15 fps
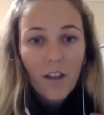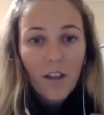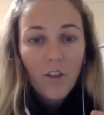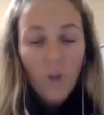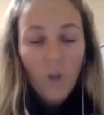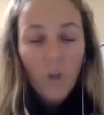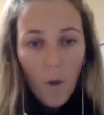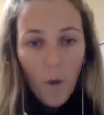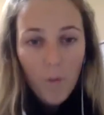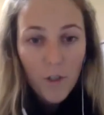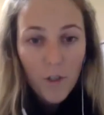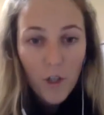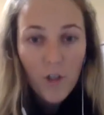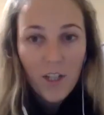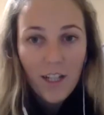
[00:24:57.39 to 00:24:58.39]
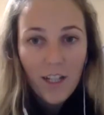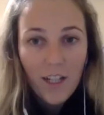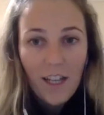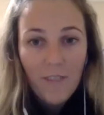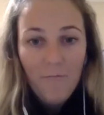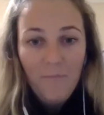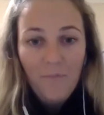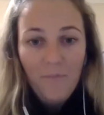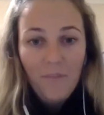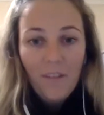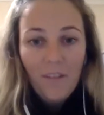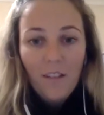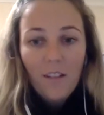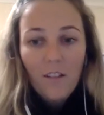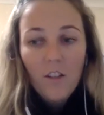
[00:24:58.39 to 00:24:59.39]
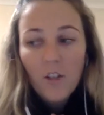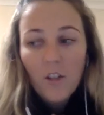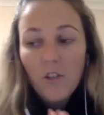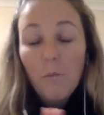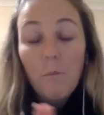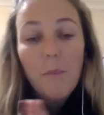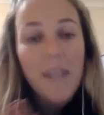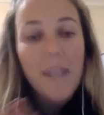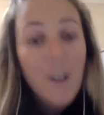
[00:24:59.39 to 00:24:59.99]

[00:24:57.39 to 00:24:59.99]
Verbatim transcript: your opportunity you know to be